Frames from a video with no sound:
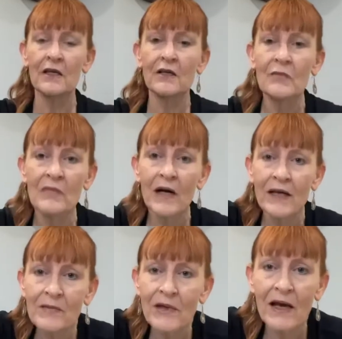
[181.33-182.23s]
you
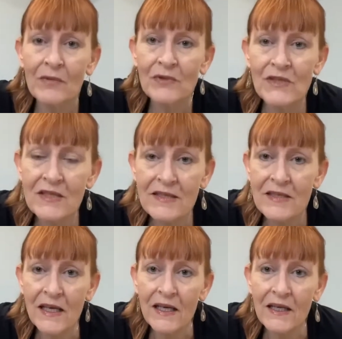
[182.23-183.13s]
might be able to
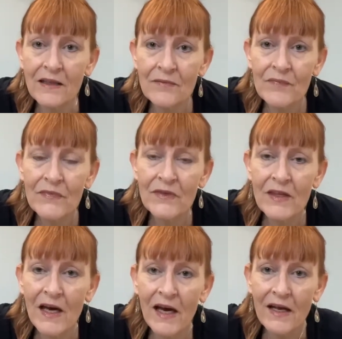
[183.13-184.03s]
see
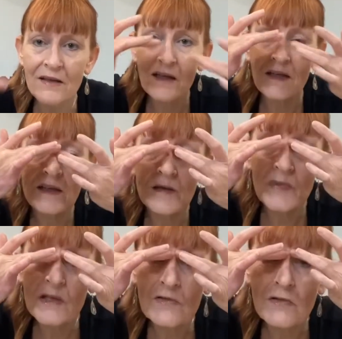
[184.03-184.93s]
that a little bit
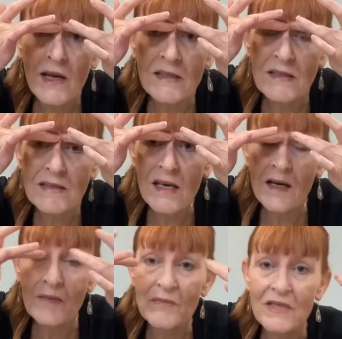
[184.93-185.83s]
of redness
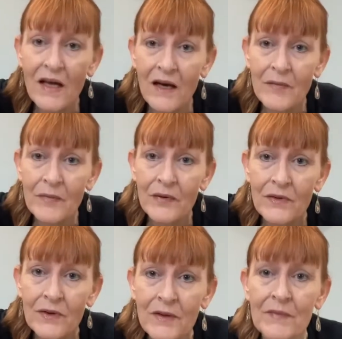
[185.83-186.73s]
comes up.
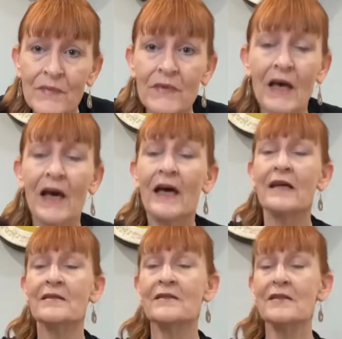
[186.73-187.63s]

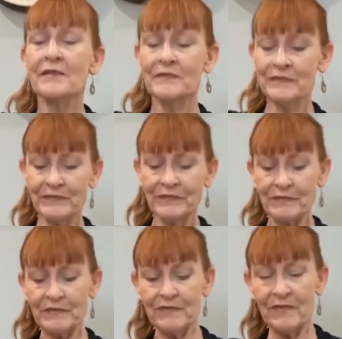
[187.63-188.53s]
And
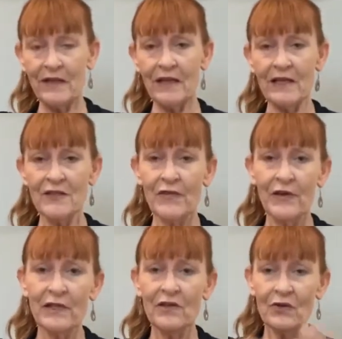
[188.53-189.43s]
that's
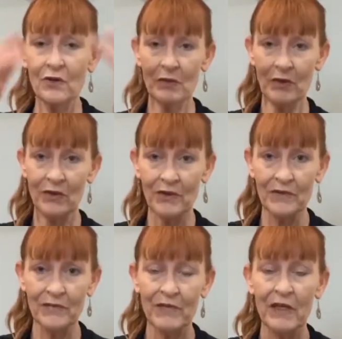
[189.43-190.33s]
very normal.
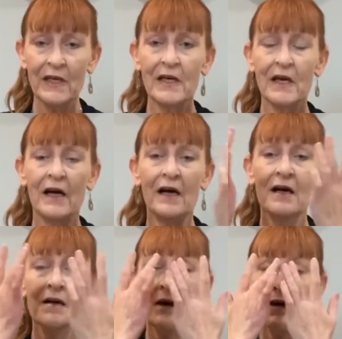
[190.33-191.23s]

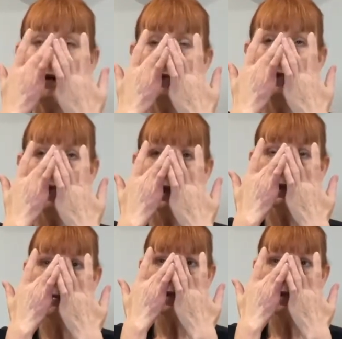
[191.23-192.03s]
Uh, oftentimes